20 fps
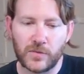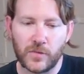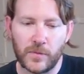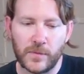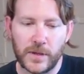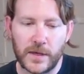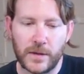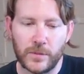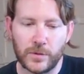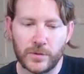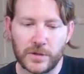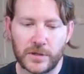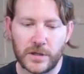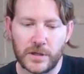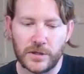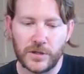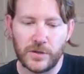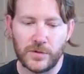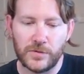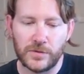We'll be able
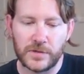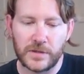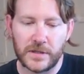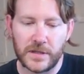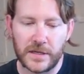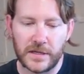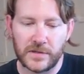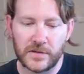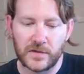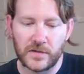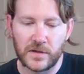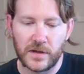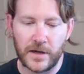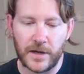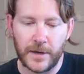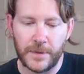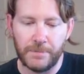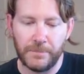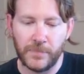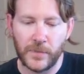to use this
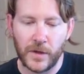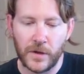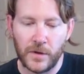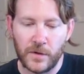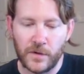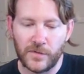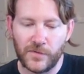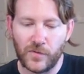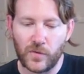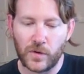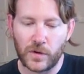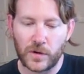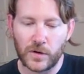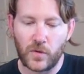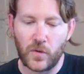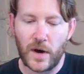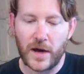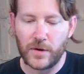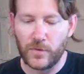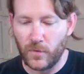for
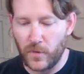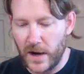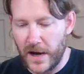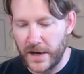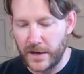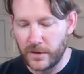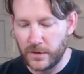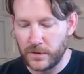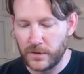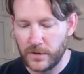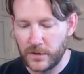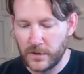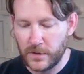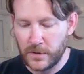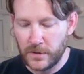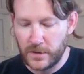quite a while.